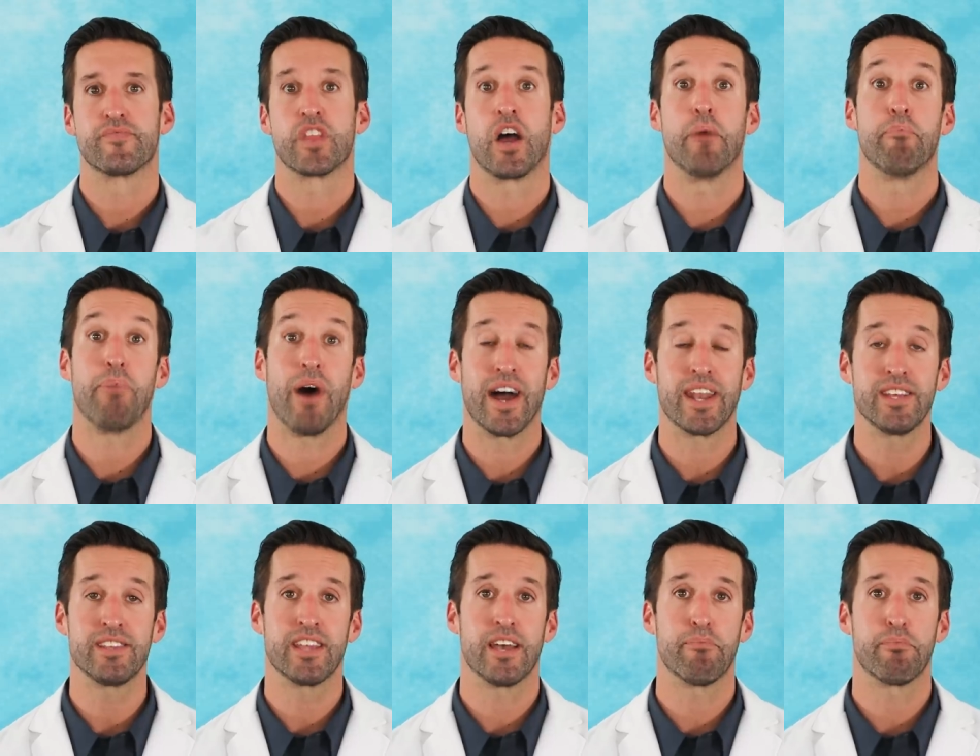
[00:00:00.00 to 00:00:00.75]
a
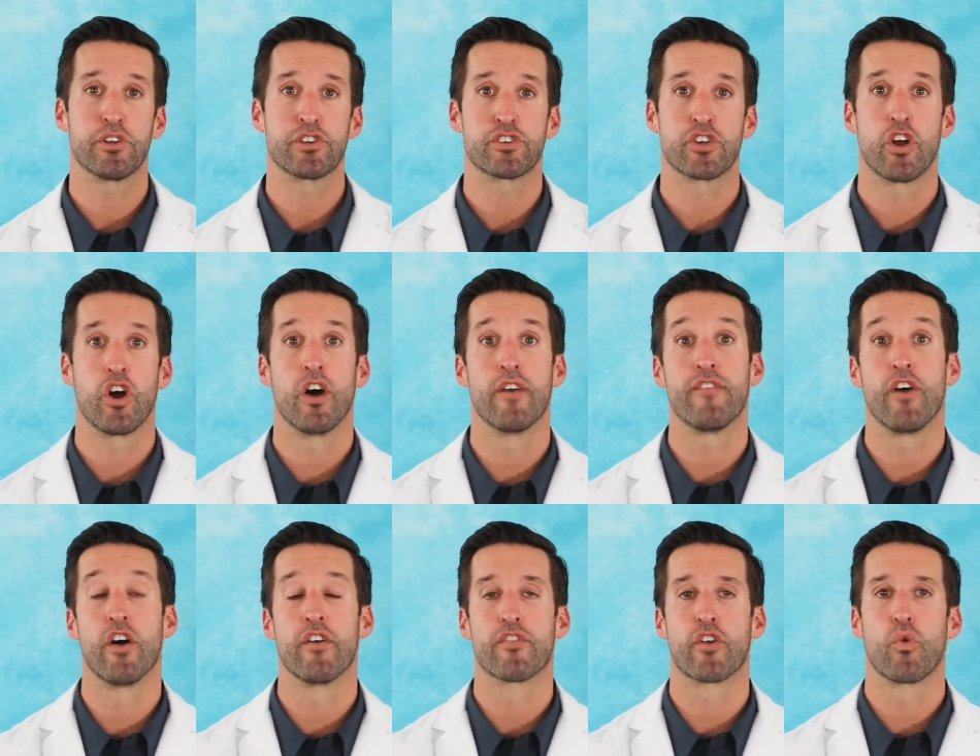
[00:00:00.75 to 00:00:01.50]
body temperature of
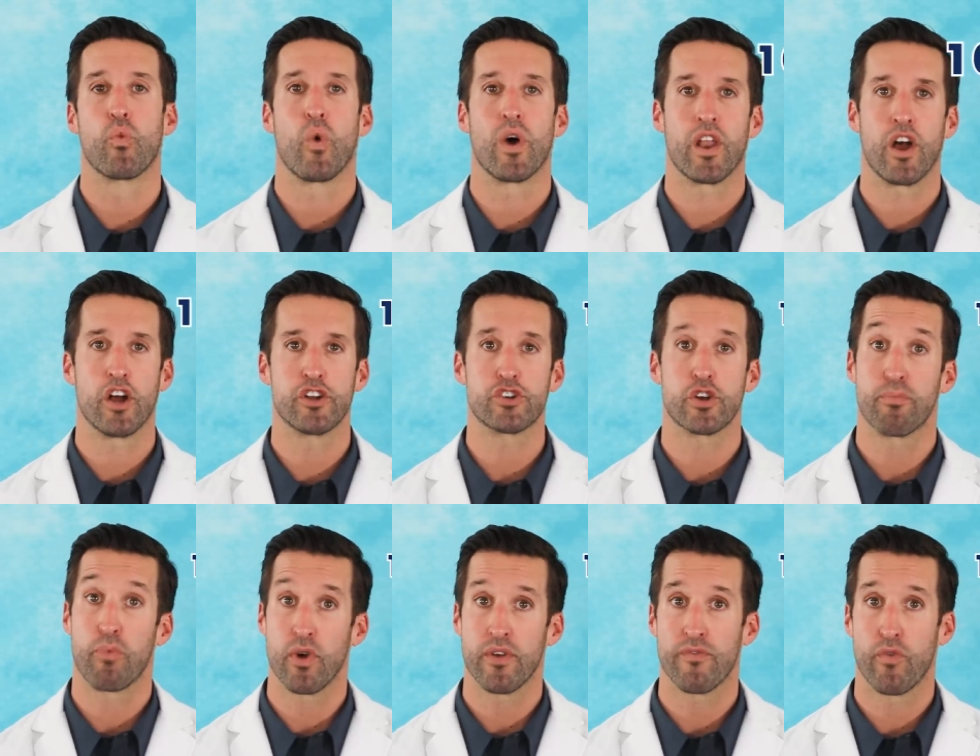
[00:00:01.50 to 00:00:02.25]
over
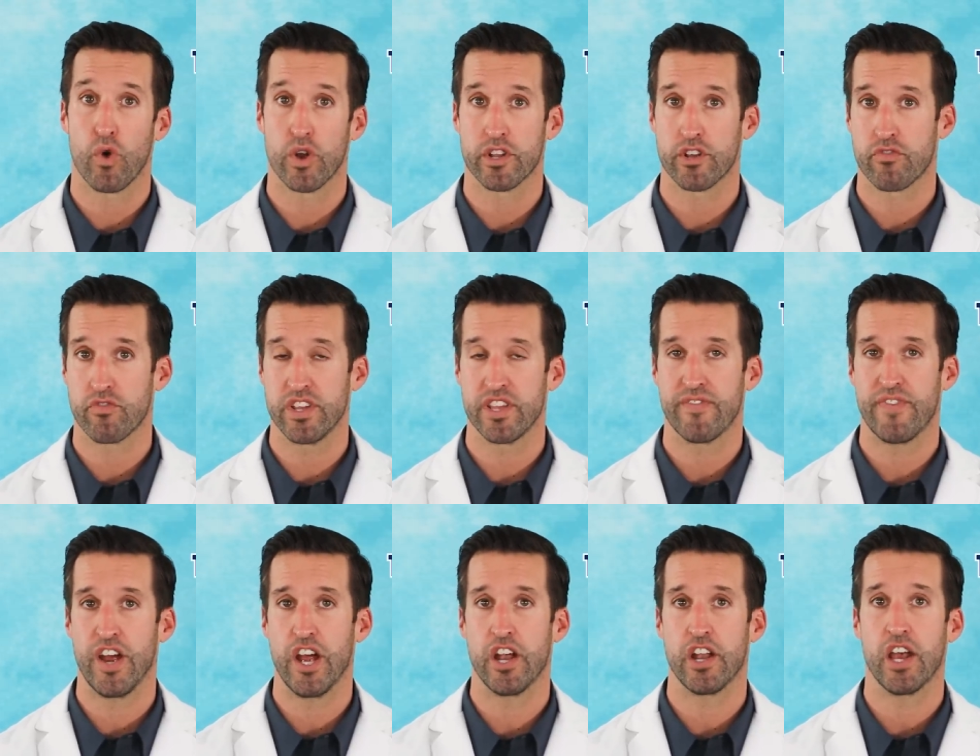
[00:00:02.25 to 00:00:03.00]
100.4 degrees
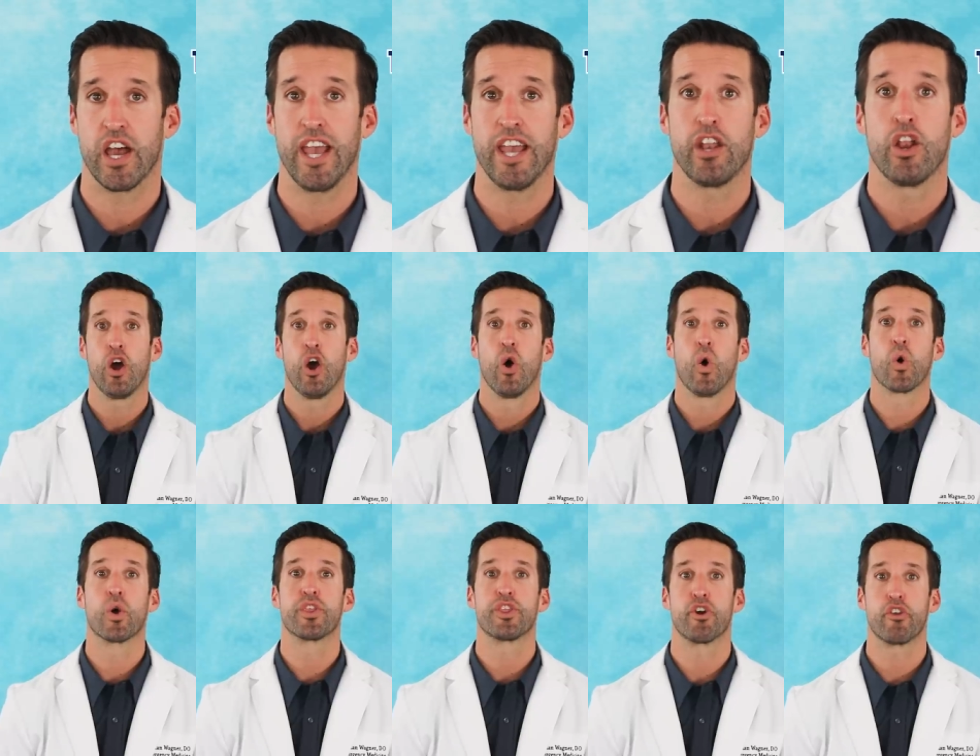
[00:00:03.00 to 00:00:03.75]
Fahrenheit
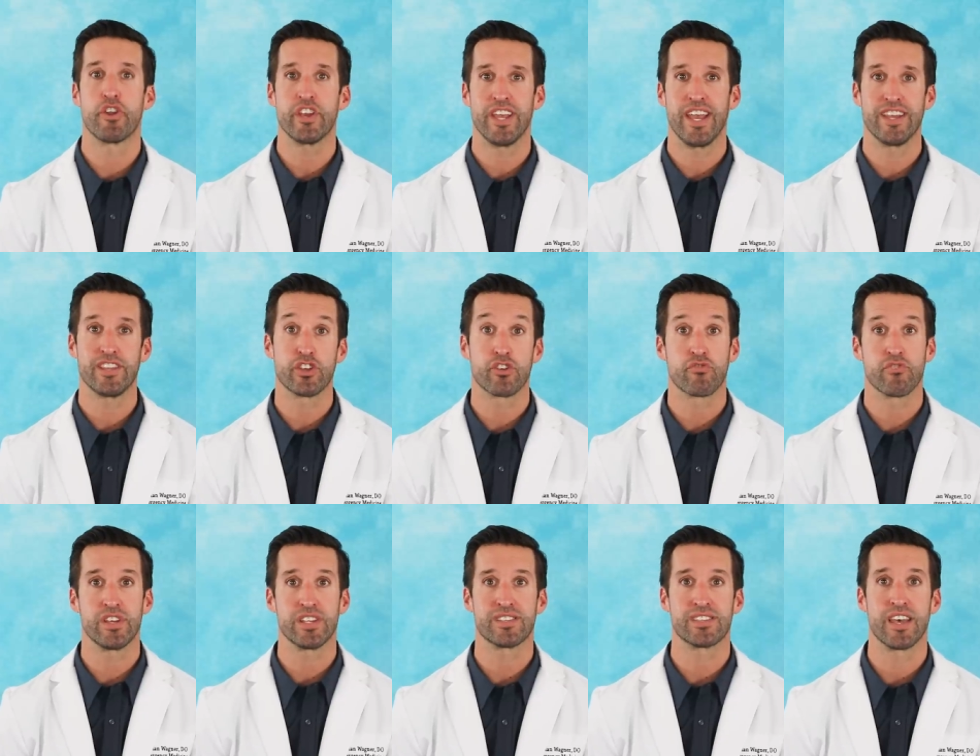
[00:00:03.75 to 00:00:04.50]
or 38
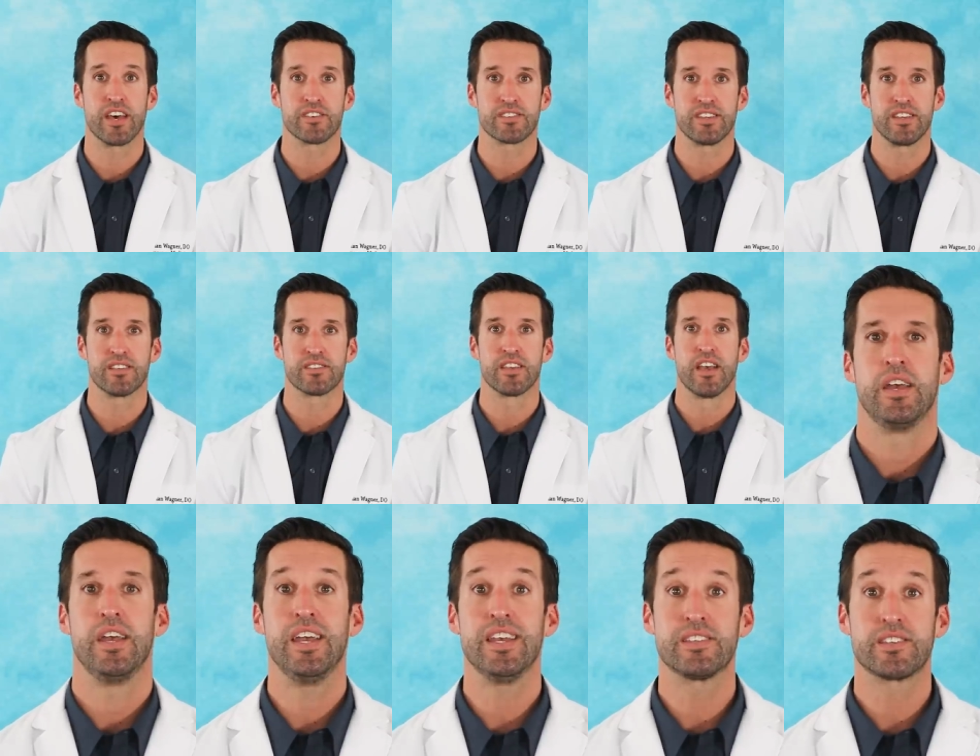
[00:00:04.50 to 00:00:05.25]
degrees Celsius
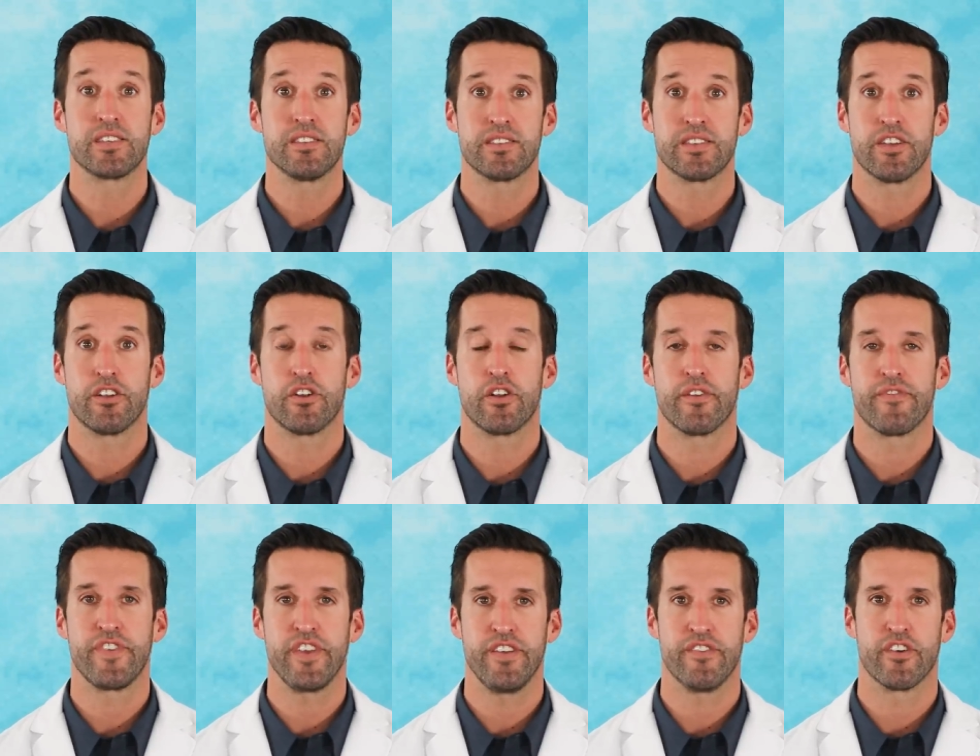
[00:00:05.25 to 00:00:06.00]
is considered a
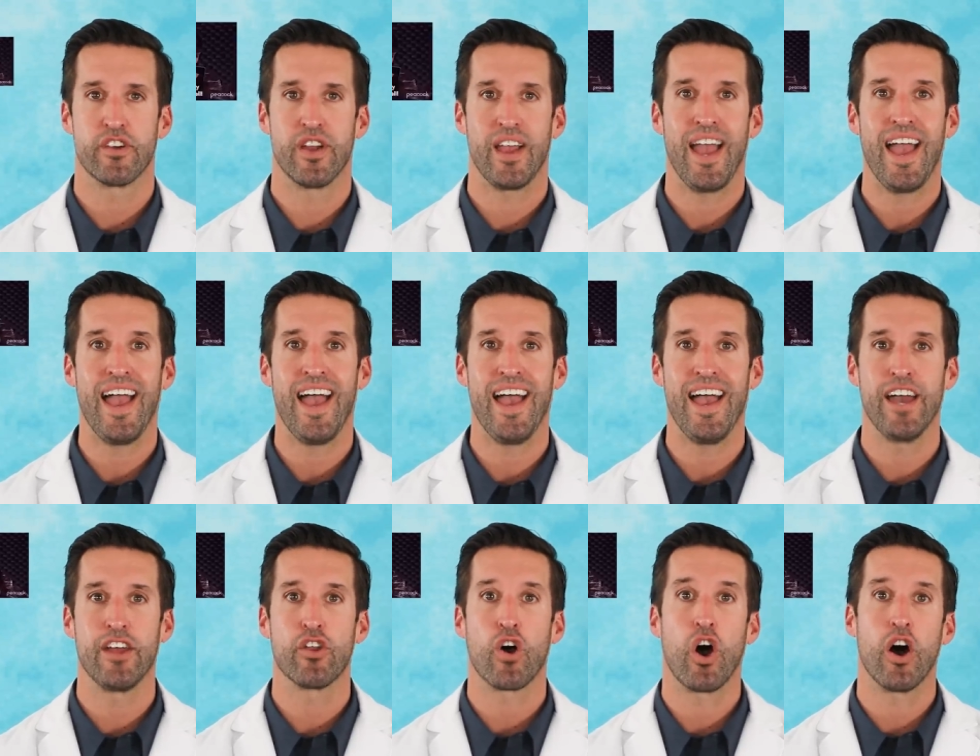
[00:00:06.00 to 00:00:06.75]
fever
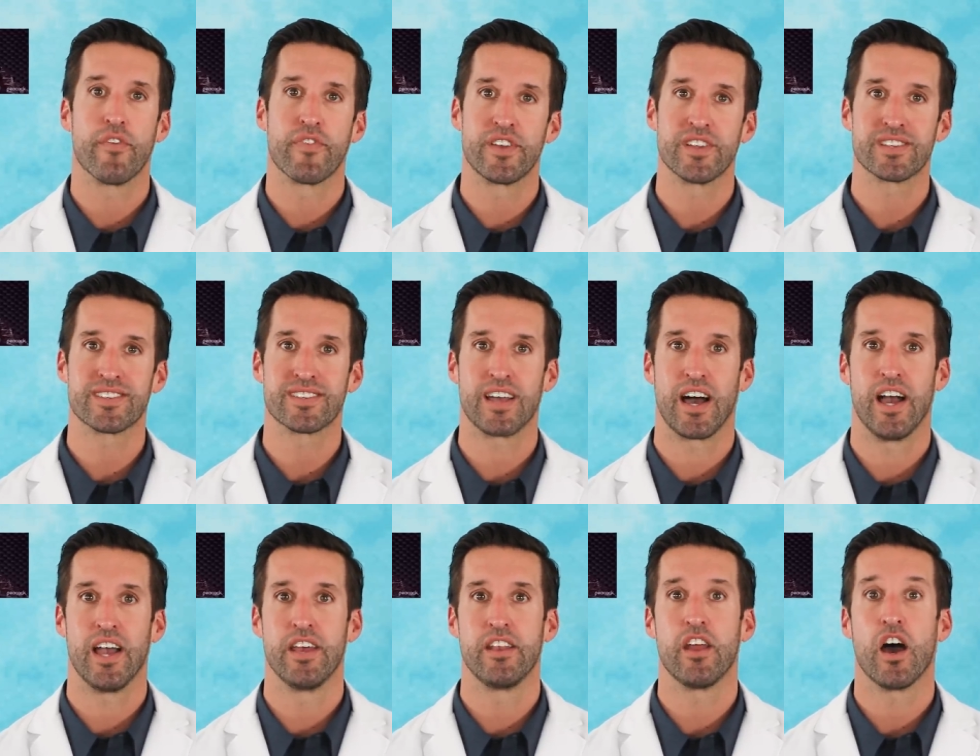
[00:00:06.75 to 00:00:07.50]
and often a
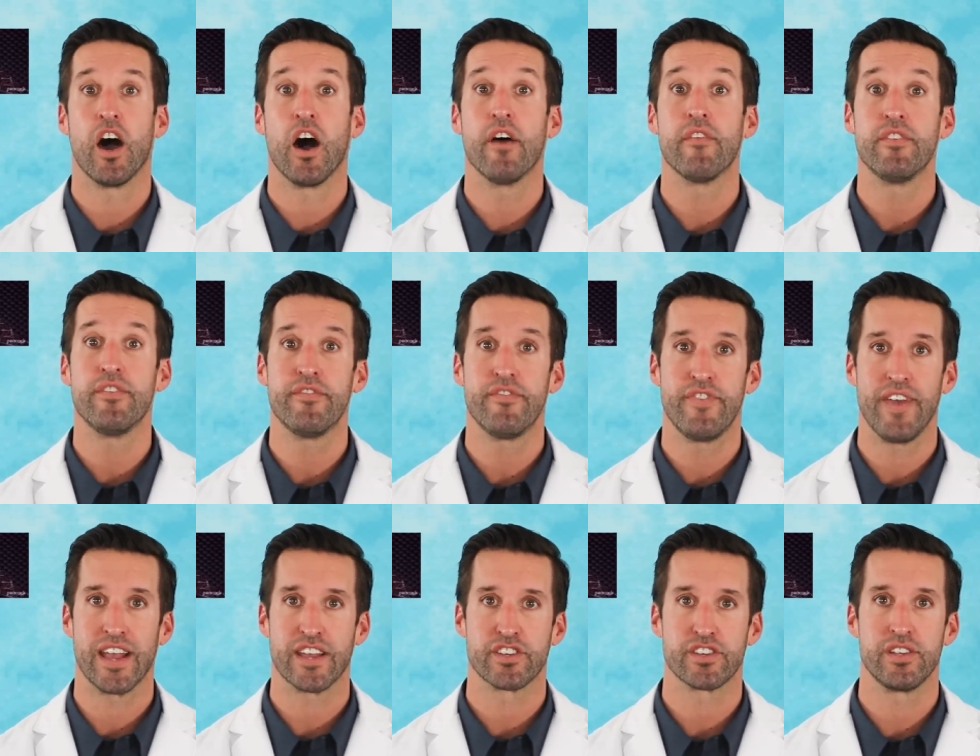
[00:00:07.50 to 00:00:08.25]
sign of
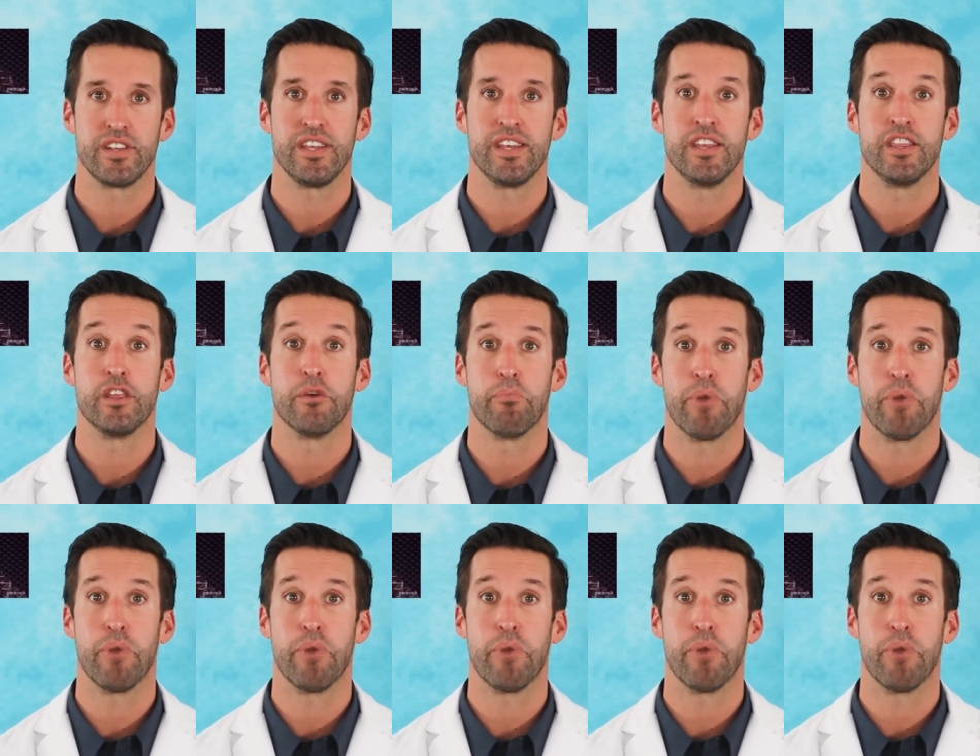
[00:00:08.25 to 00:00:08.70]
infection in the